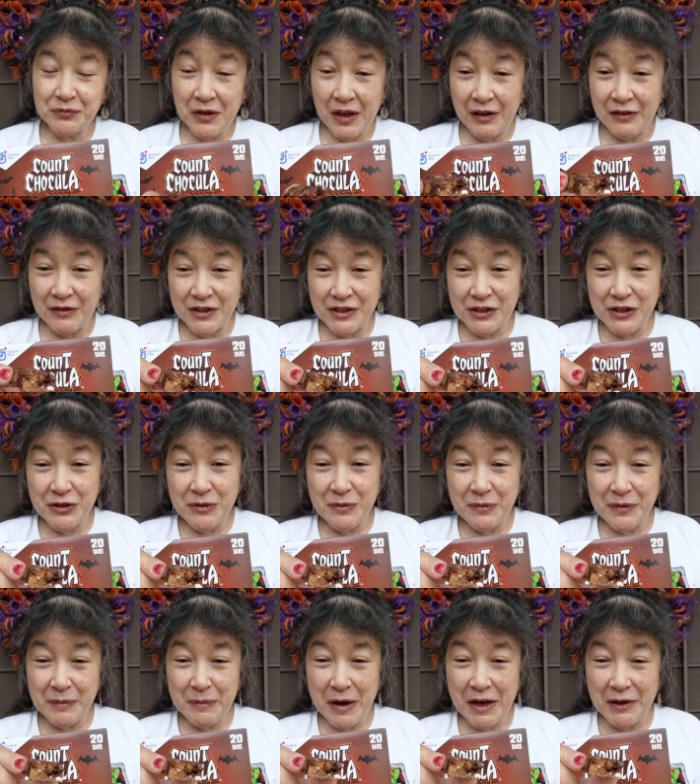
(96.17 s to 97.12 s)
I would
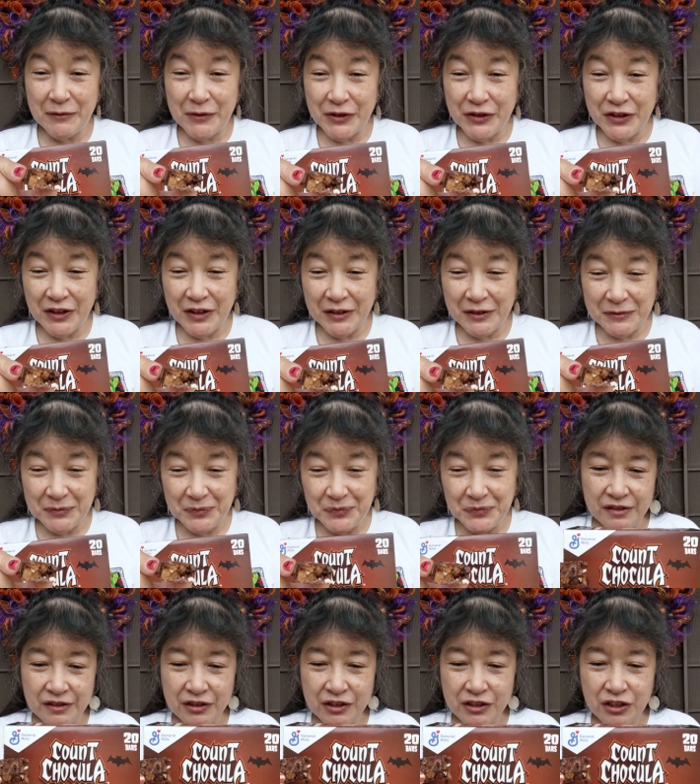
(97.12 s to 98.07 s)
assume, made with the
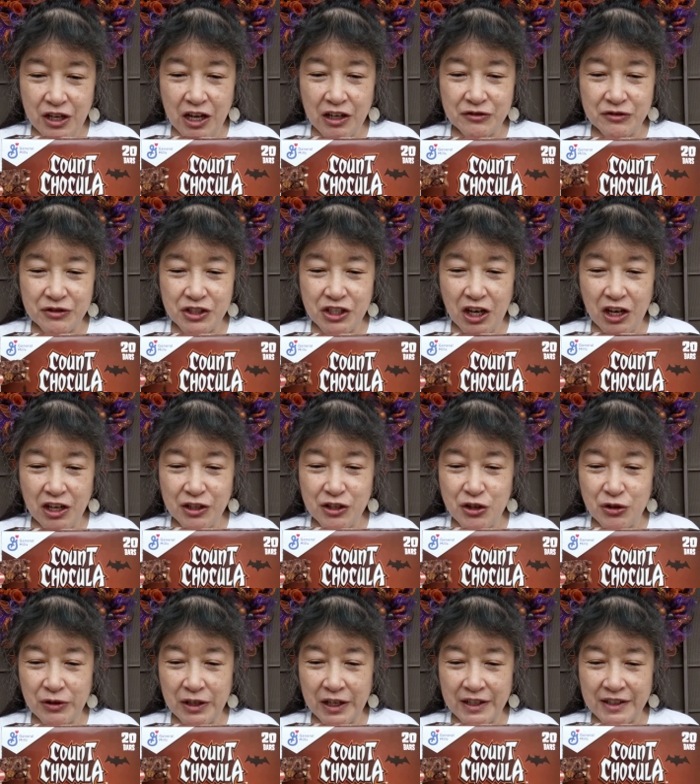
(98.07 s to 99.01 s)
Count
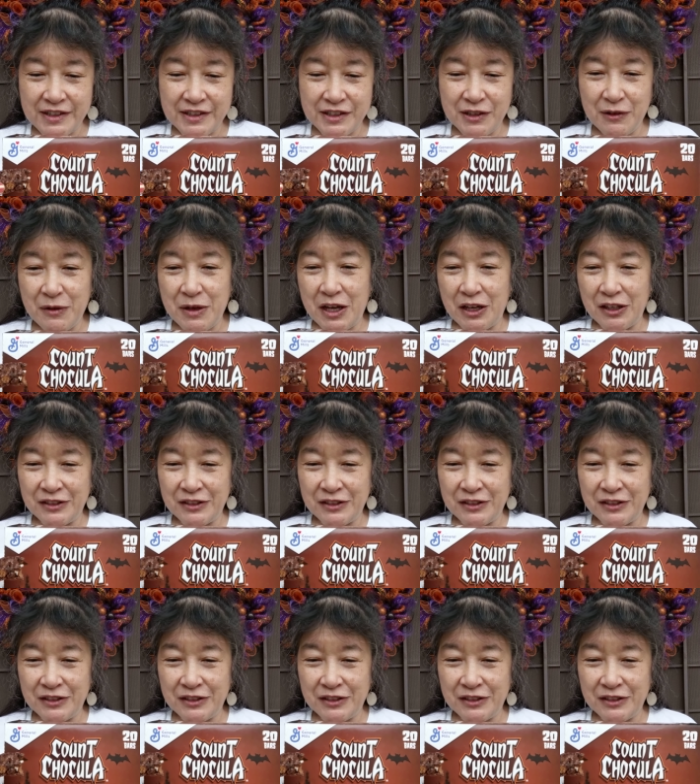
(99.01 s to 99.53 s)
Chocula cereal.